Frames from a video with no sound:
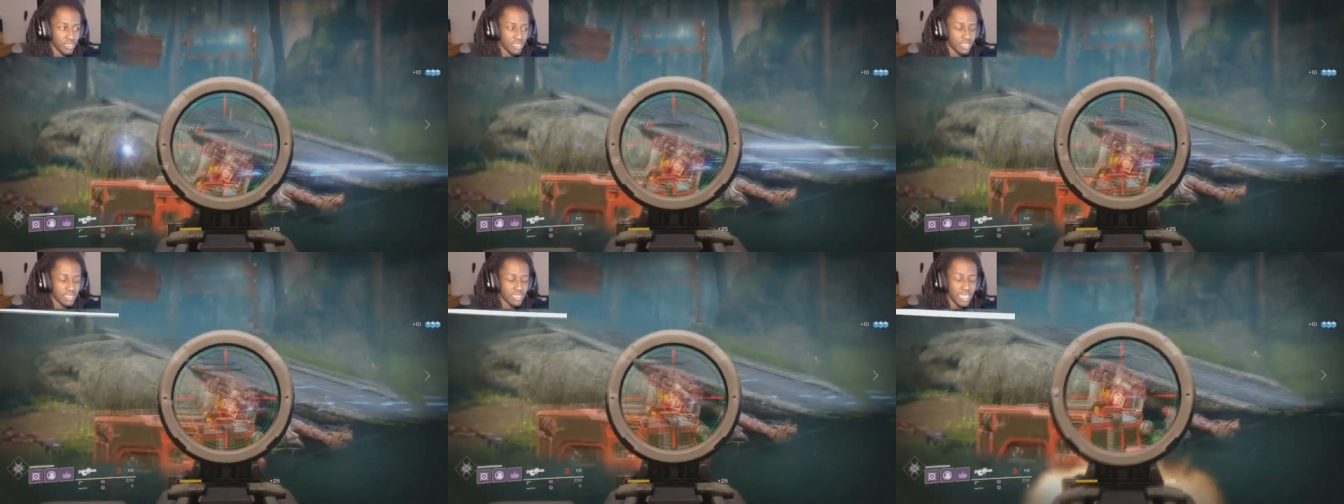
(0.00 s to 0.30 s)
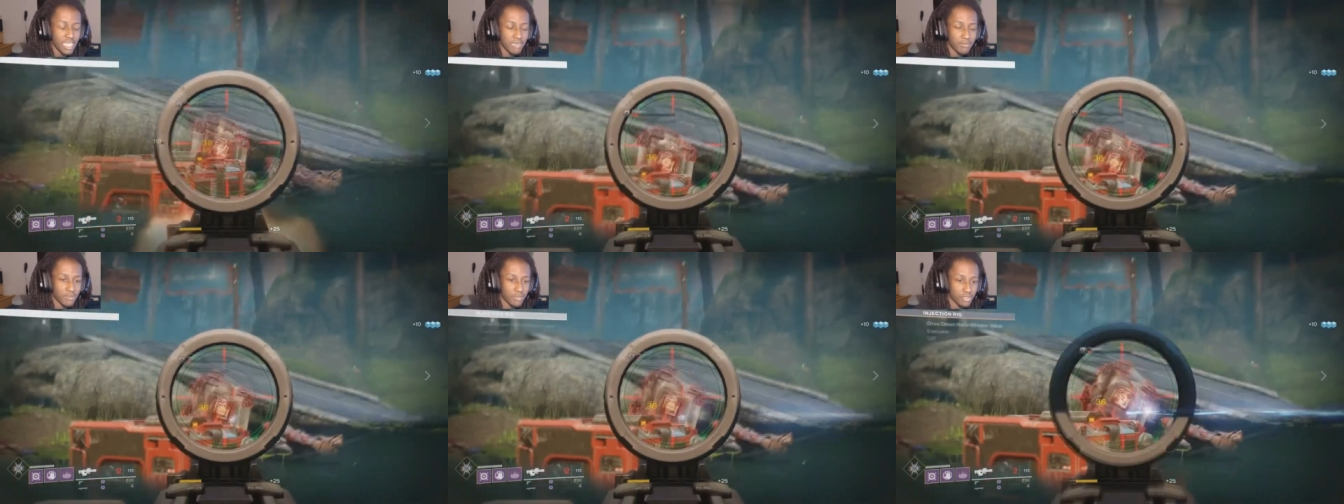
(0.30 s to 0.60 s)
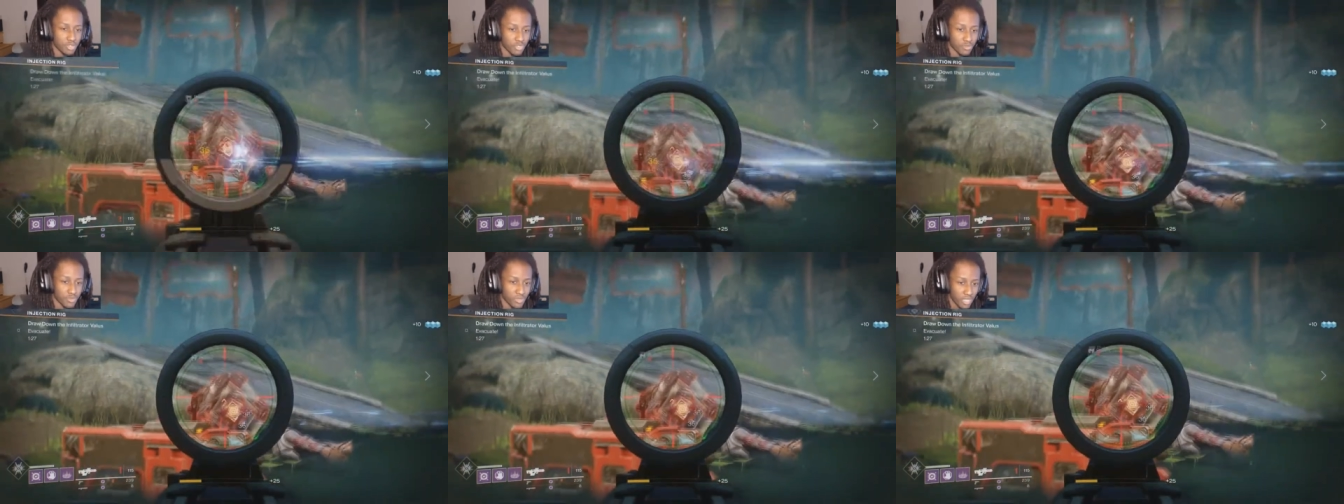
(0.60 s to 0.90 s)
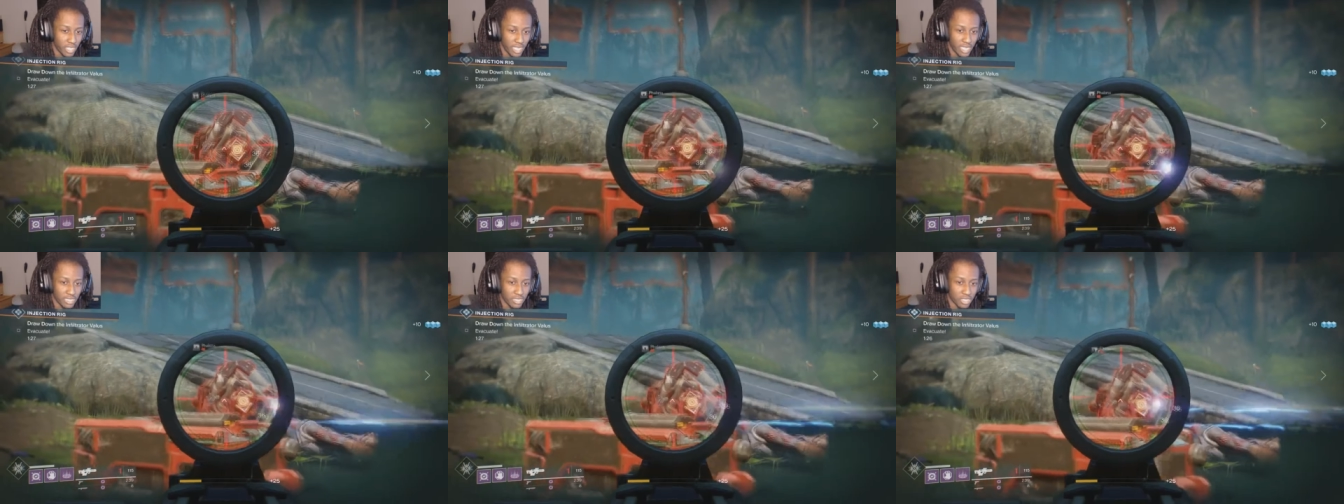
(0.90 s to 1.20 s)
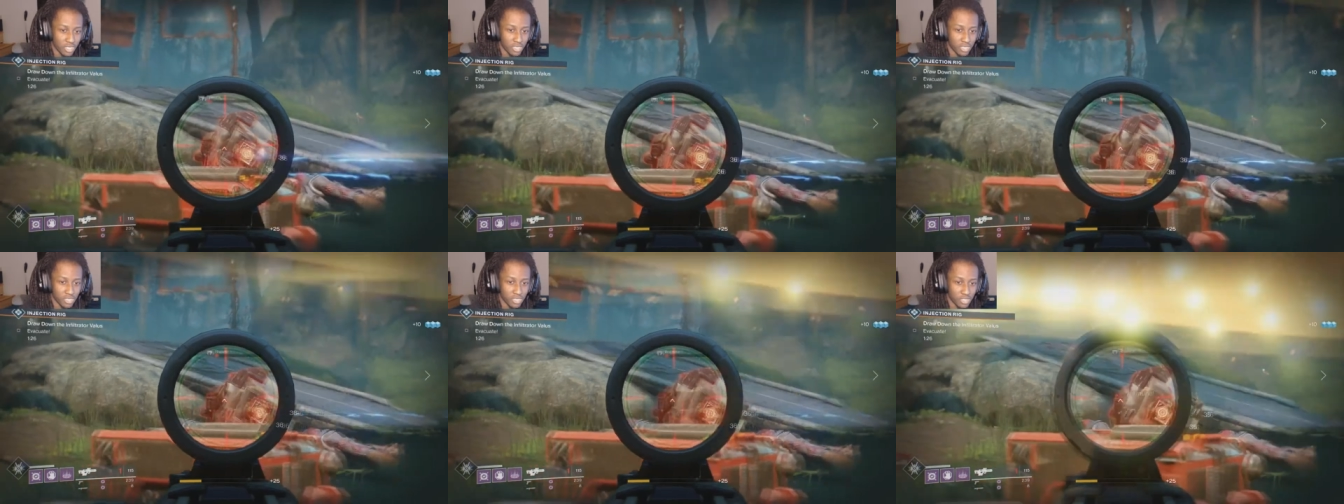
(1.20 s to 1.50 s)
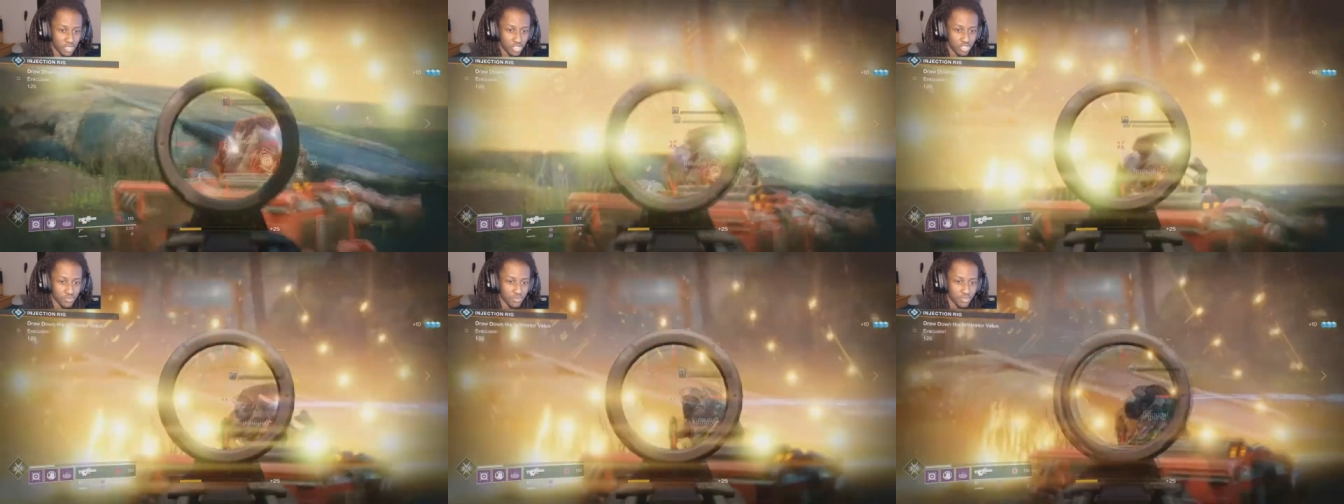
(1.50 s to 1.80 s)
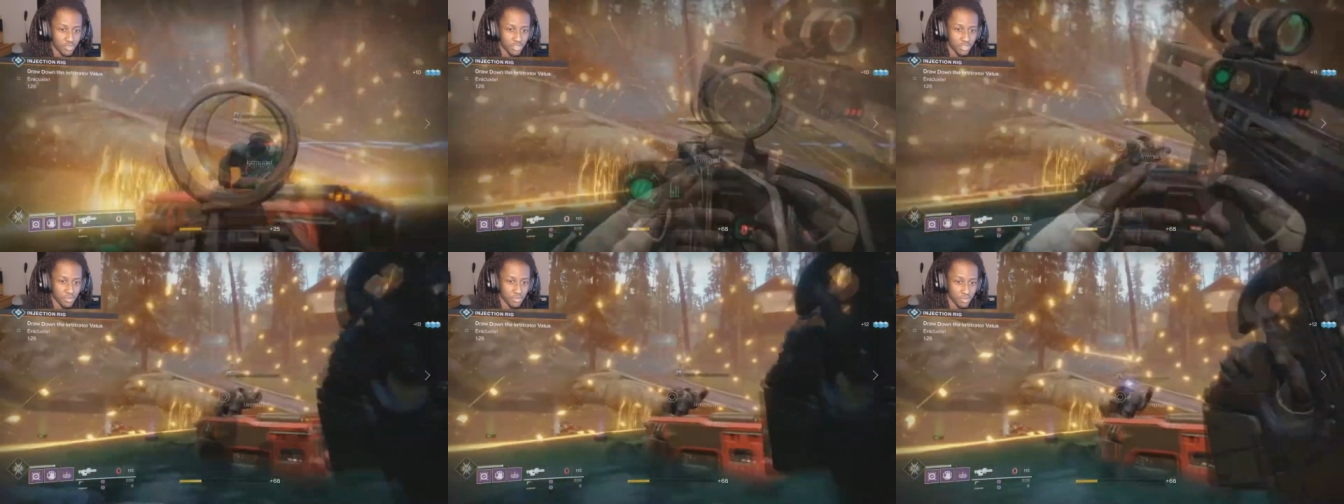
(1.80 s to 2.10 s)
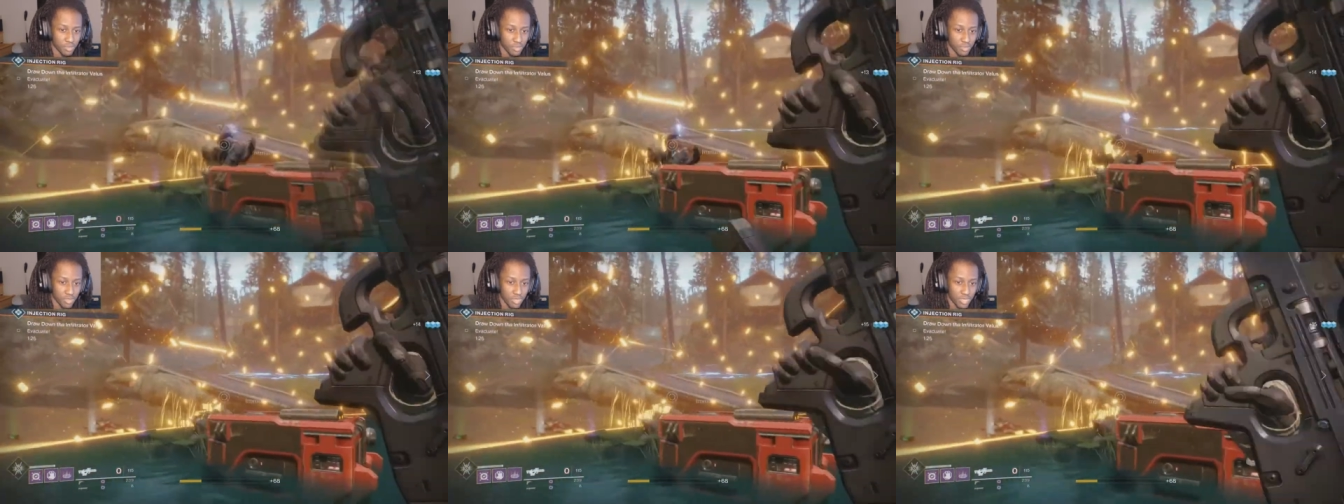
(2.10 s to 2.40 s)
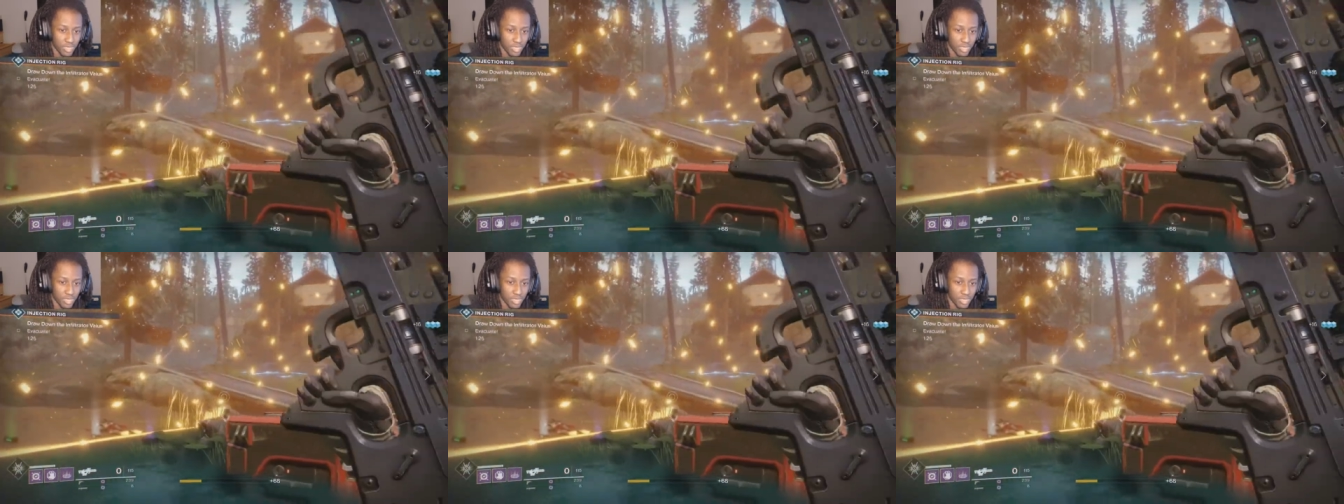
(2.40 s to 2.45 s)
can have your super last longer is super useful.